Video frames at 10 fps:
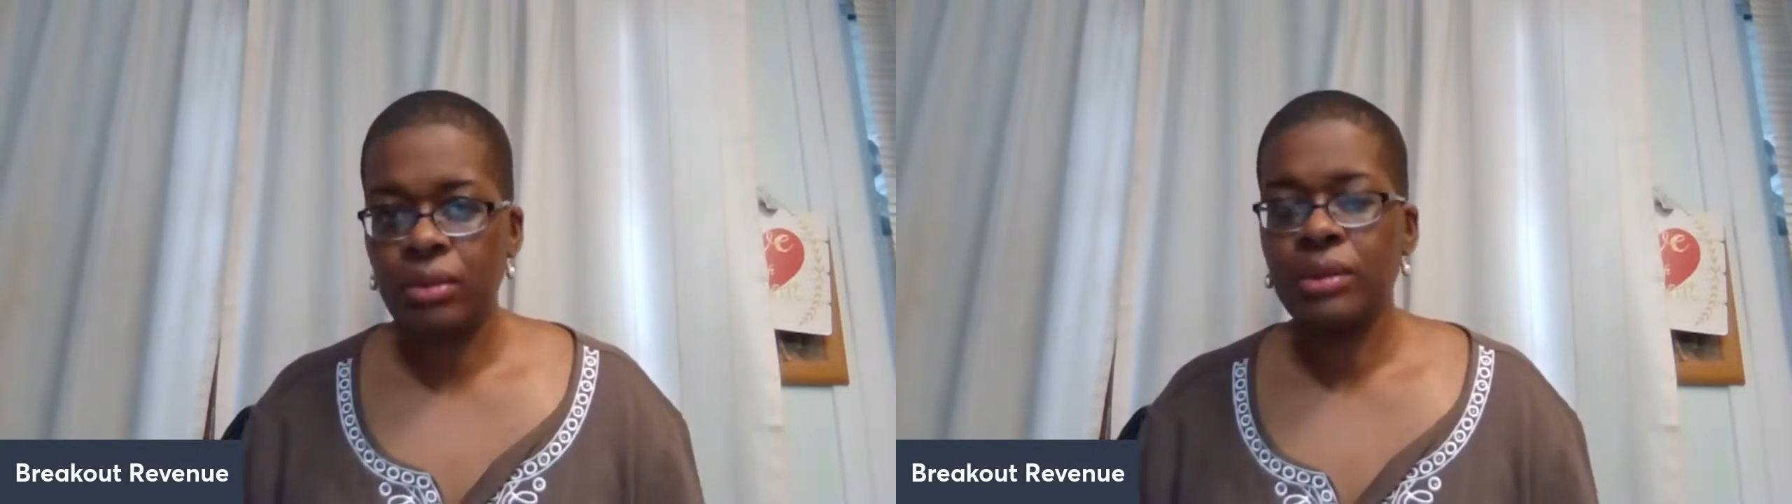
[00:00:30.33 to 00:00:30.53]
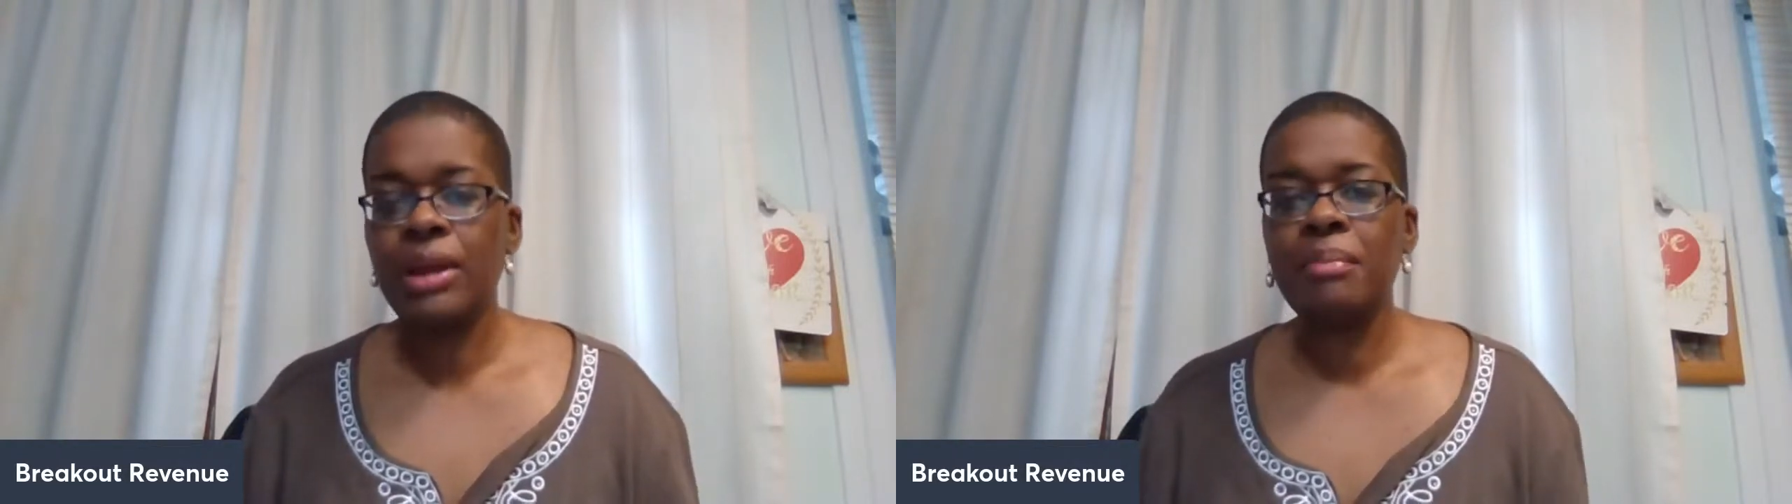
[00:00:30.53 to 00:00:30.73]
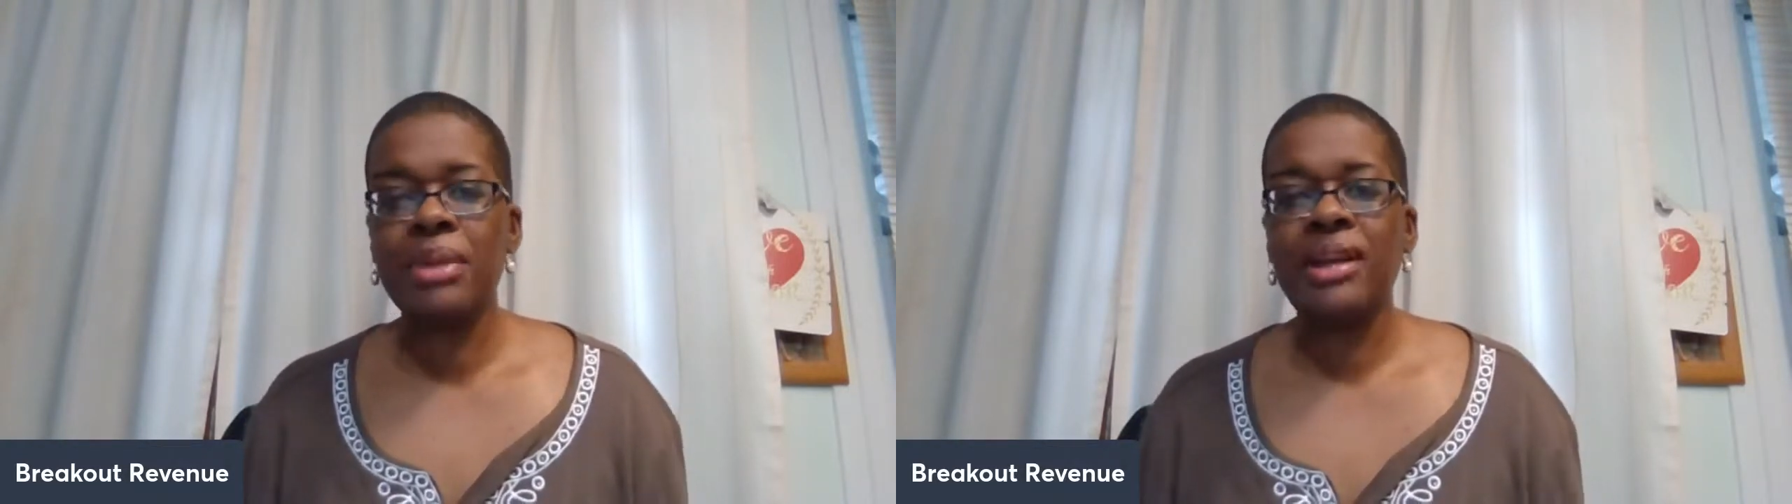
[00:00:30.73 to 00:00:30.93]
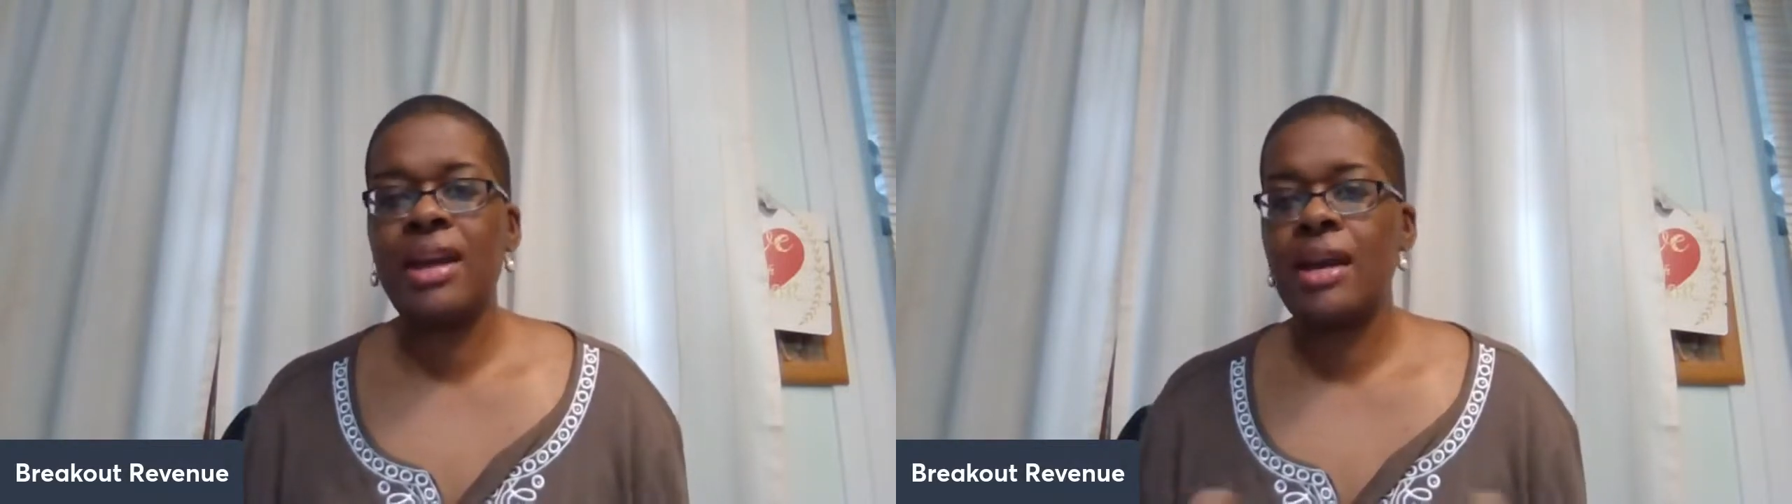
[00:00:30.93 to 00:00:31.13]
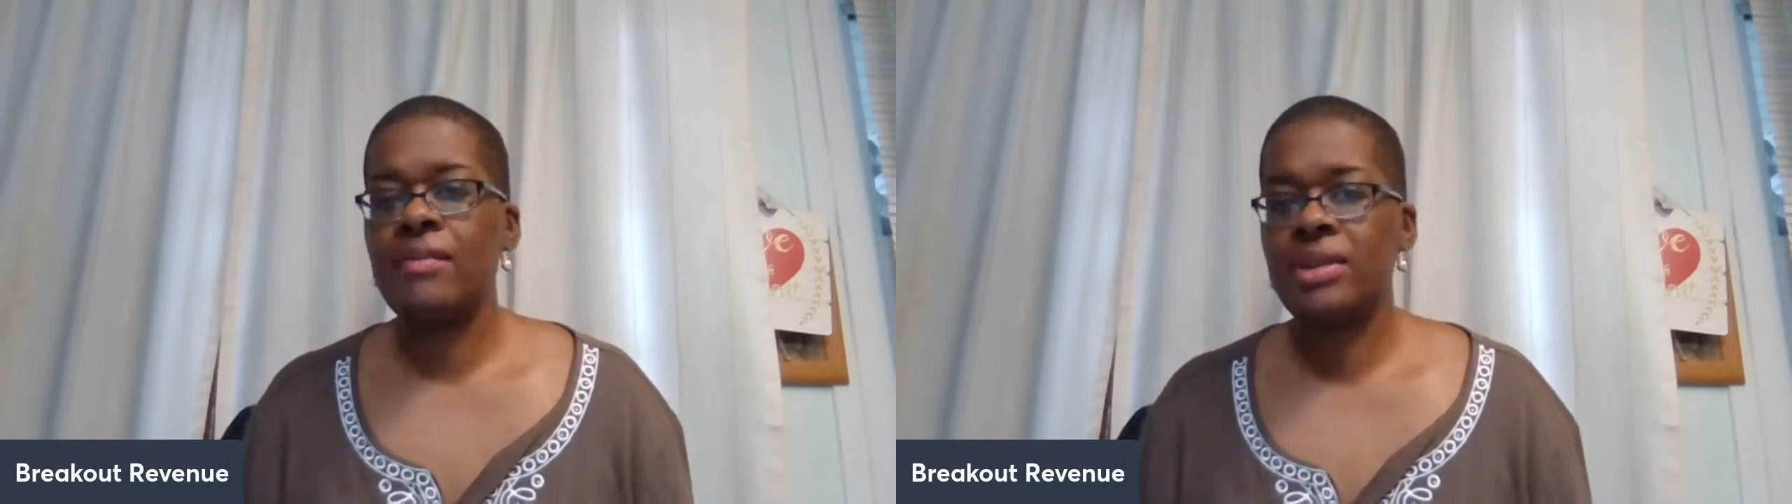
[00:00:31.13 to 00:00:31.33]
Lumping
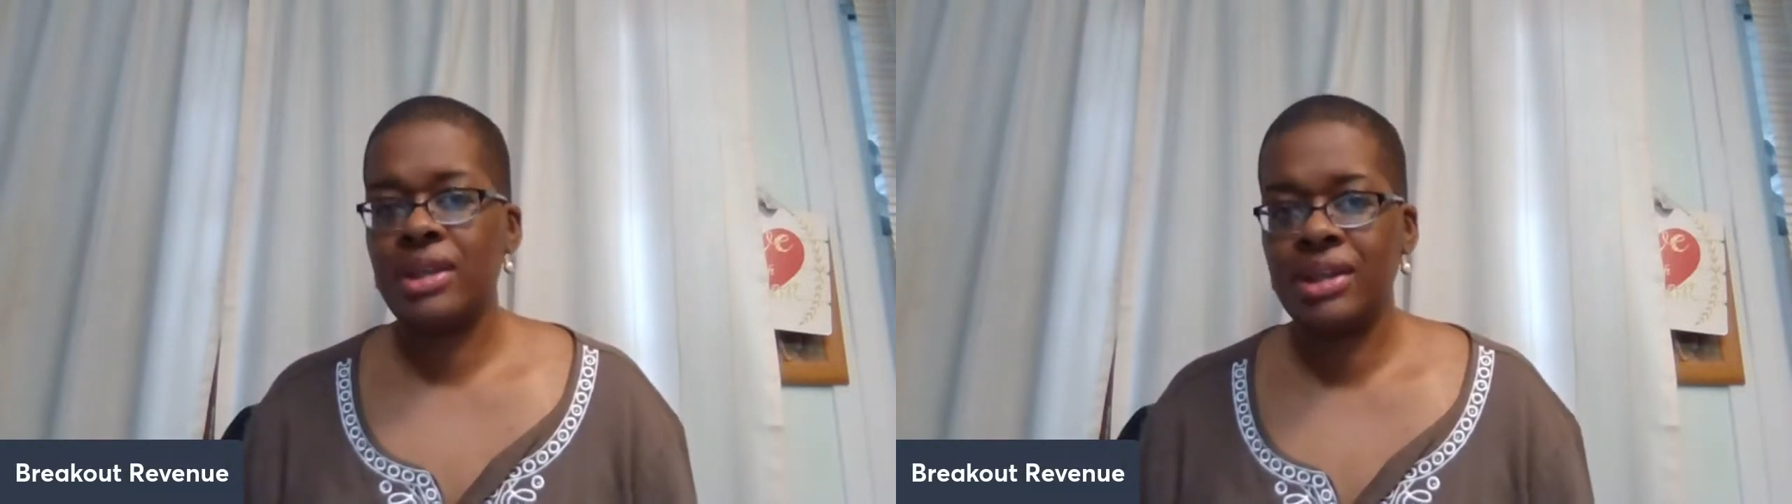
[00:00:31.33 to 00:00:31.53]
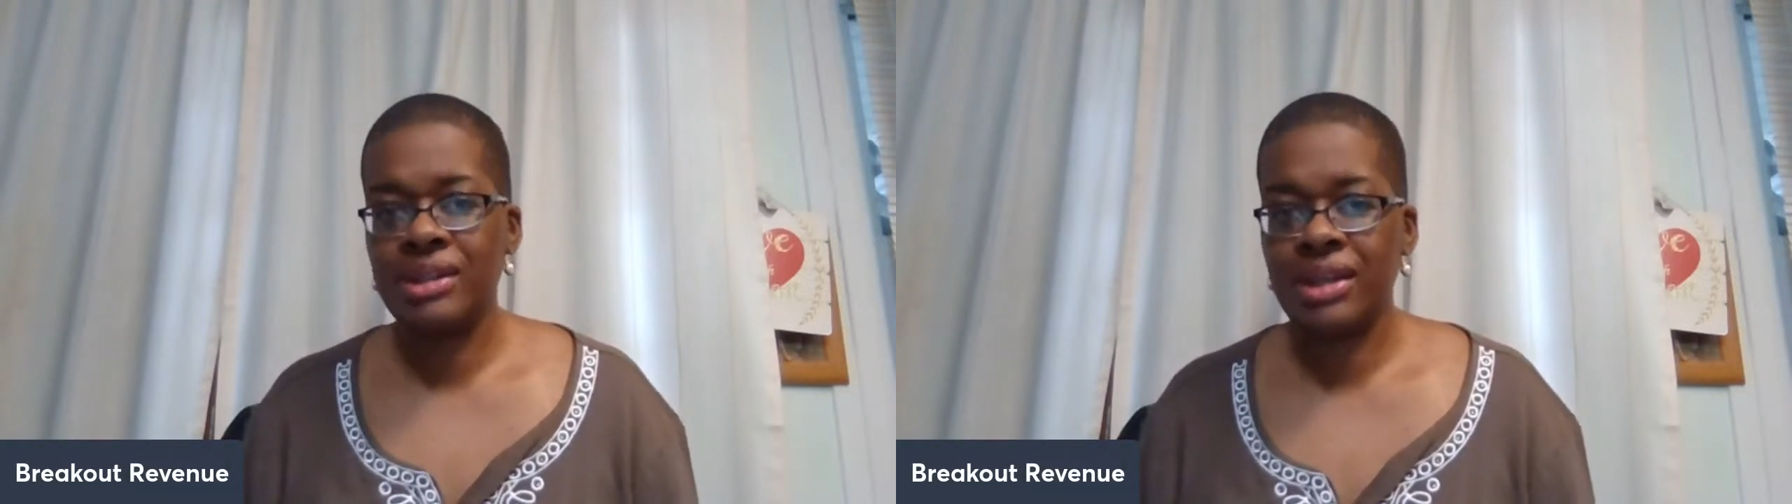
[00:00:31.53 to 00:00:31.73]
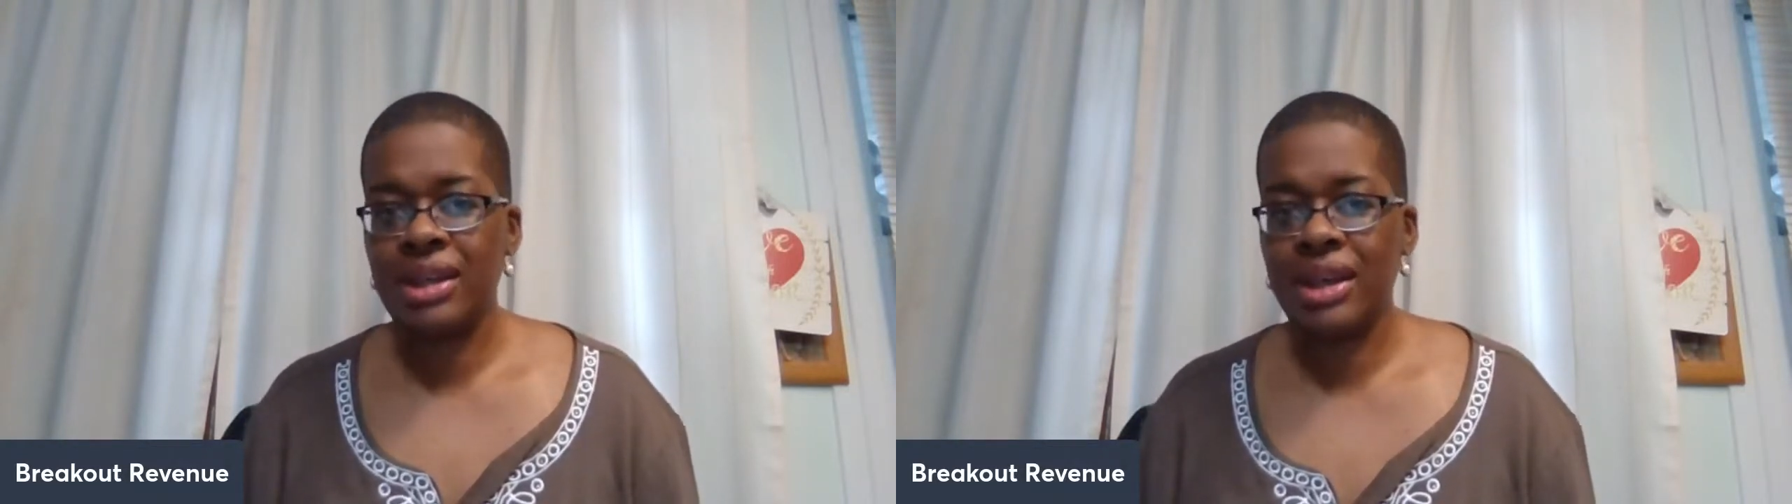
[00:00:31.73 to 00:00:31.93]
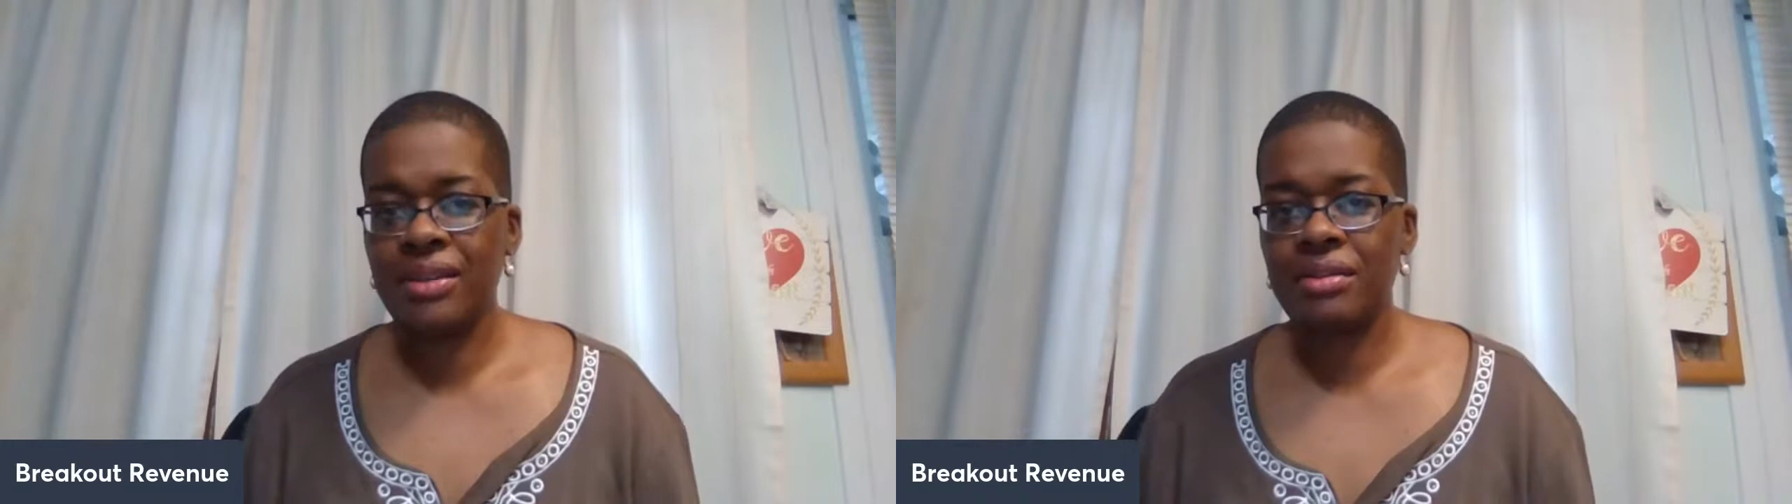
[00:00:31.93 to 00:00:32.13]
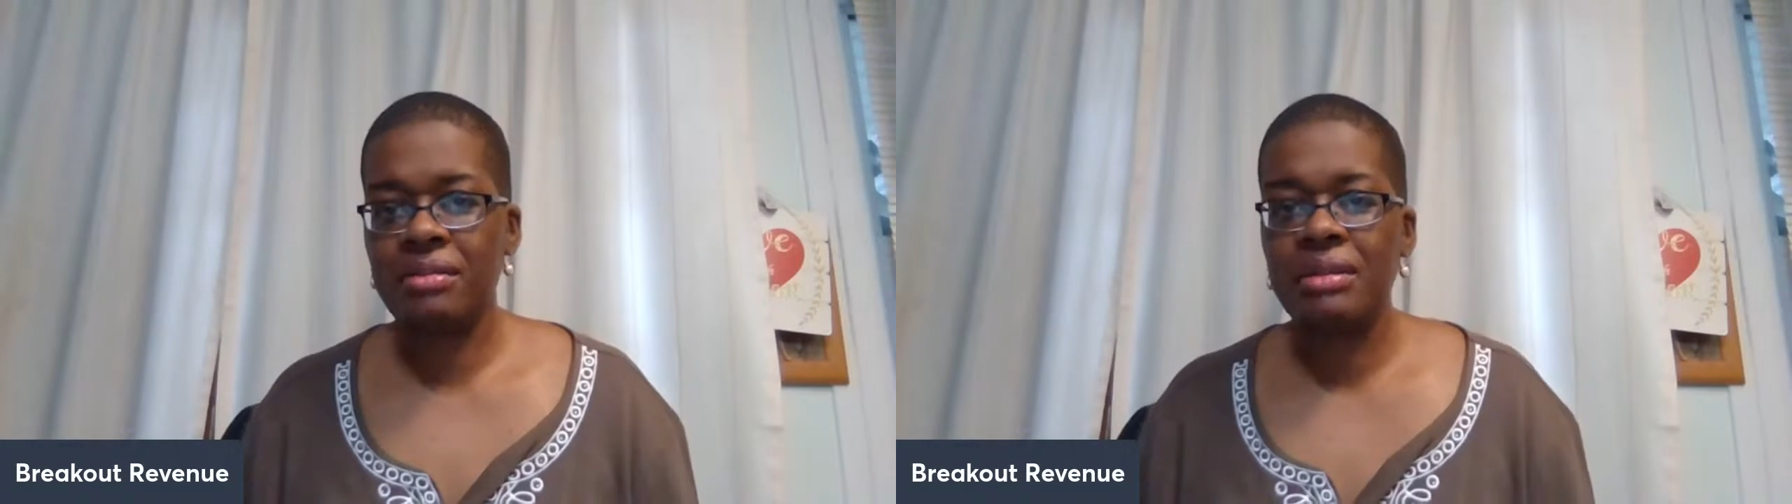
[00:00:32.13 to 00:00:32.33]
everything
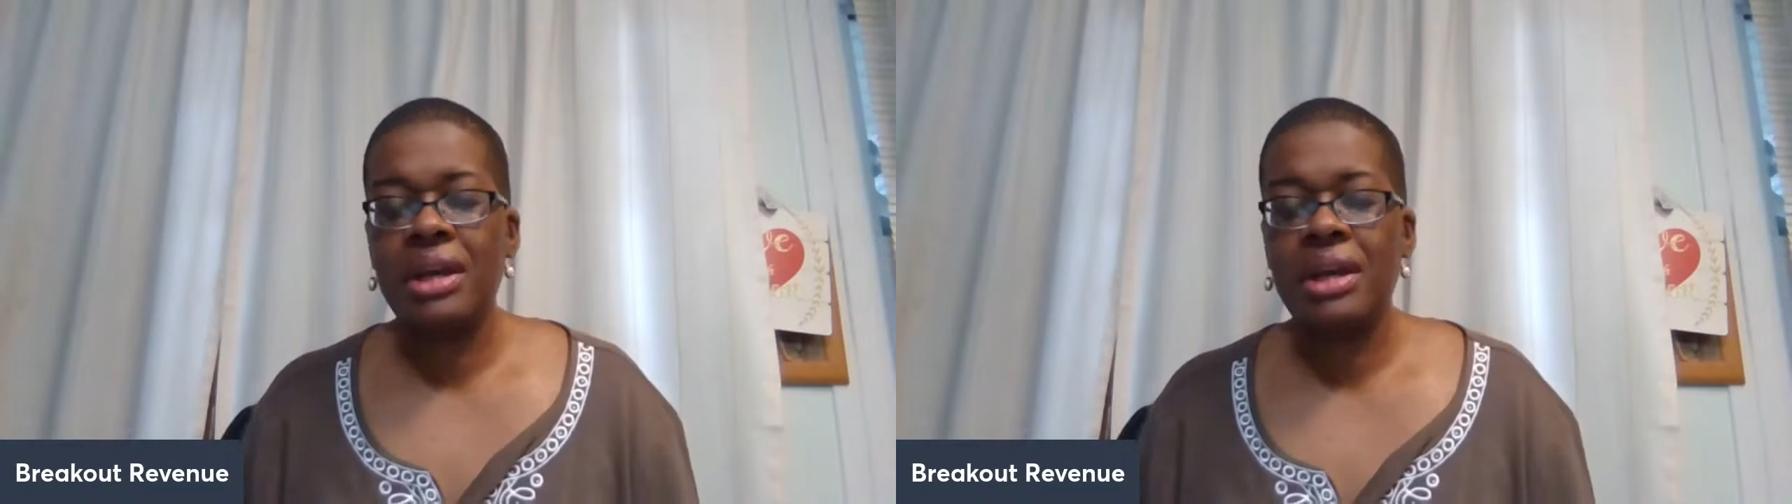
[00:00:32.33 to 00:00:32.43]
together,